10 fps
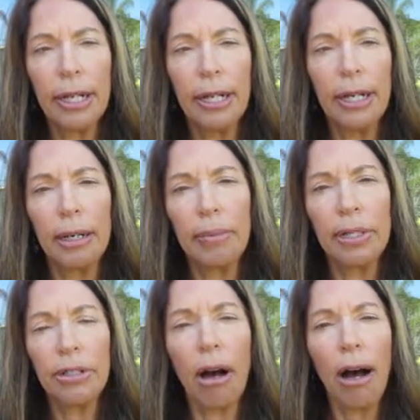
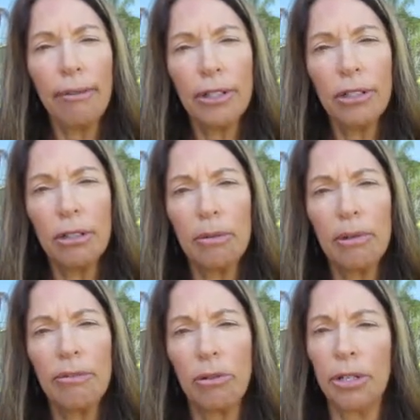It's often good
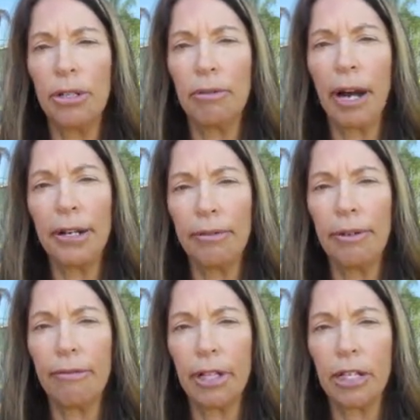before you write a
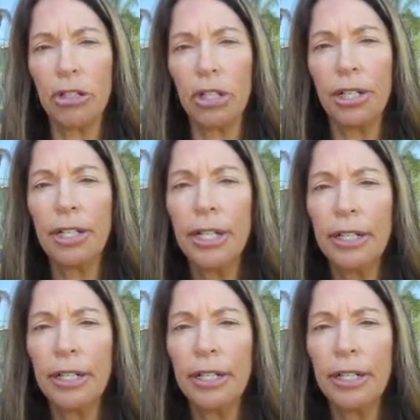reflection